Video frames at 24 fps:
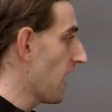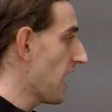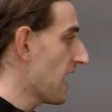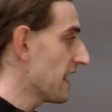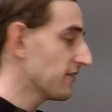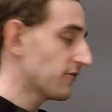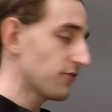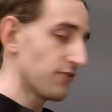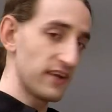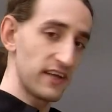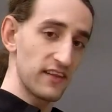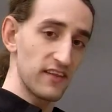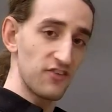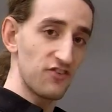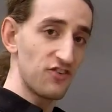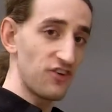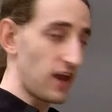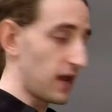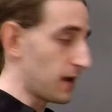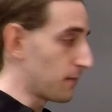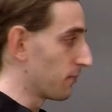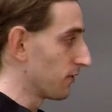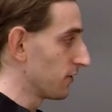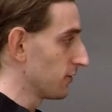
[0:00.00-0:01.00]
entering the
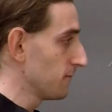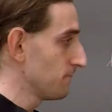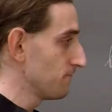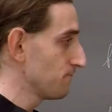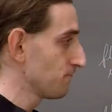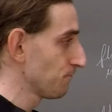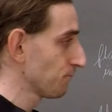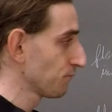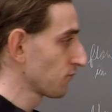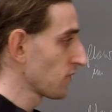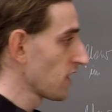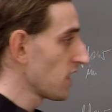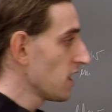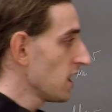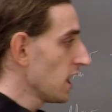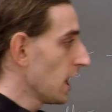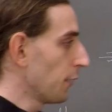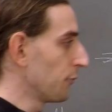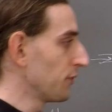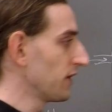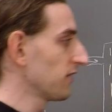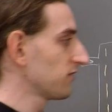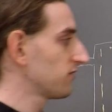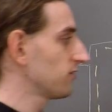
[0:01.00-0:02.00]
chamber,
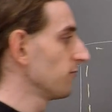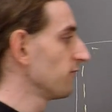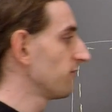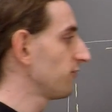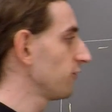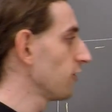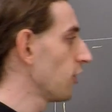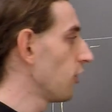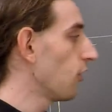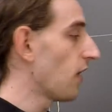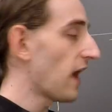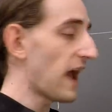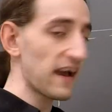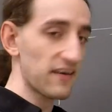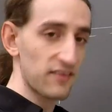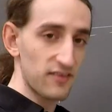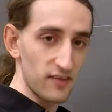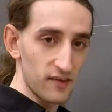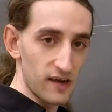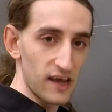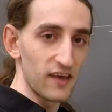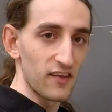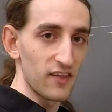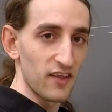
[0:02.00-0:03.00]
and we have some flow
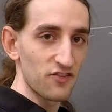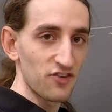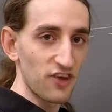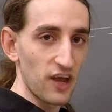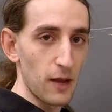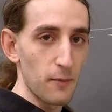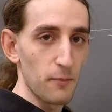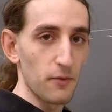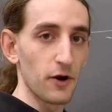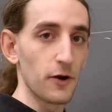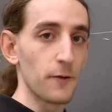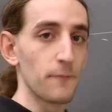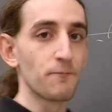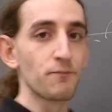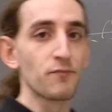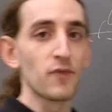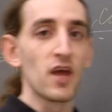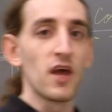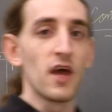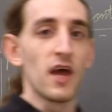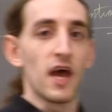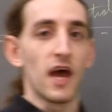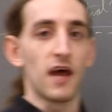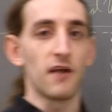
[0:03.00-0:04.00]
exiting the chamber.
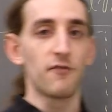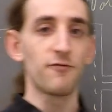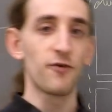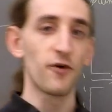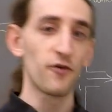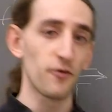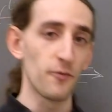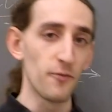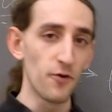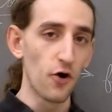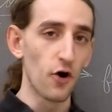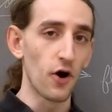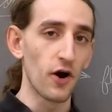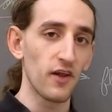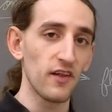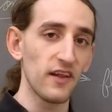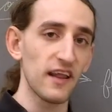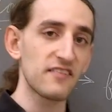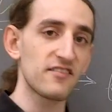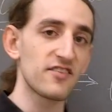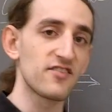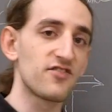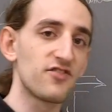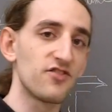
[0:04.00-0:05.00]
And furthermore,
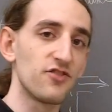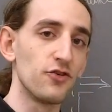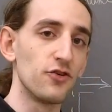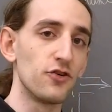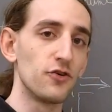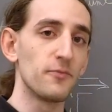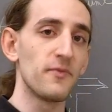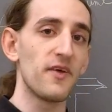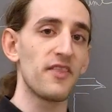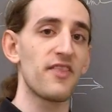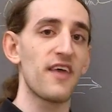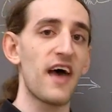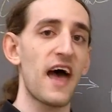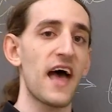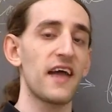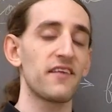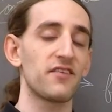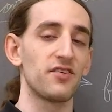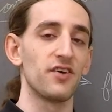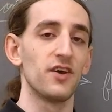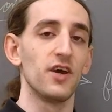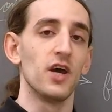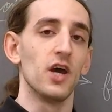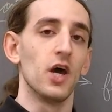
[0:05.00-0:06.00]
let's assume
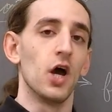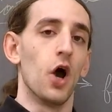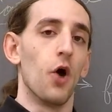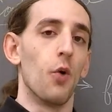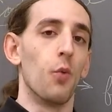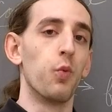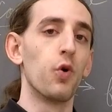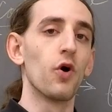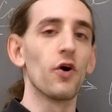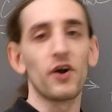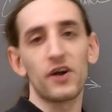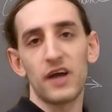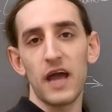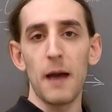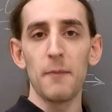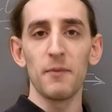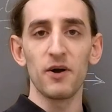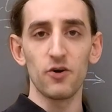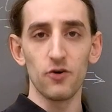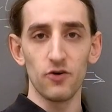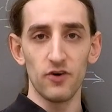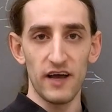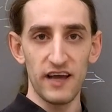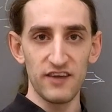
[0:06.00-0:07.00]
that we're a
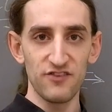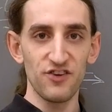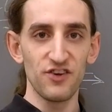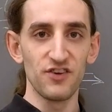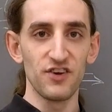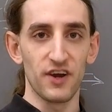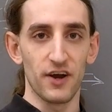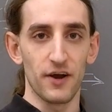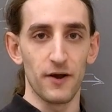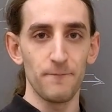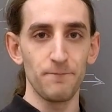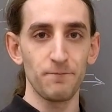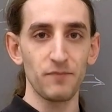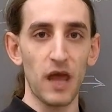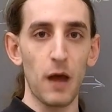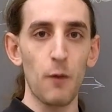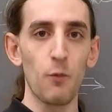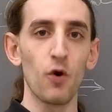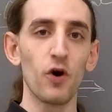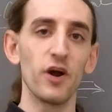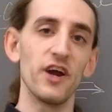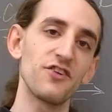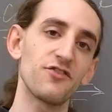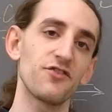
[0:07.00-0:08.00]
chemical engineer, and
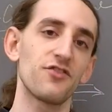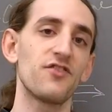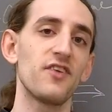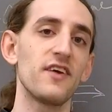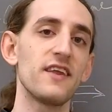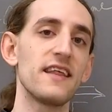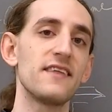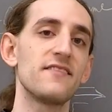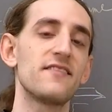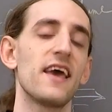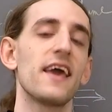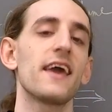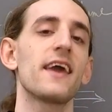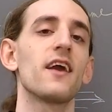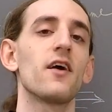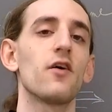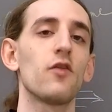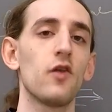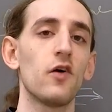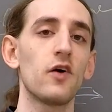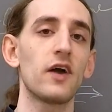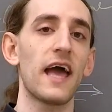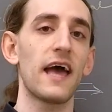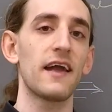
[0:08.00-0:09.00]
we're interested in taking a
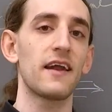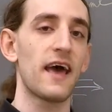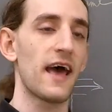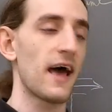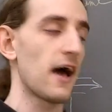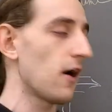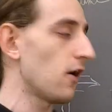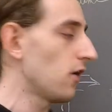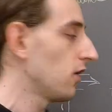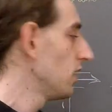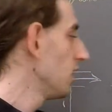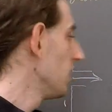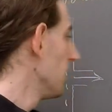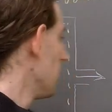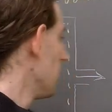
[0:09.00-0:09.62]
look at how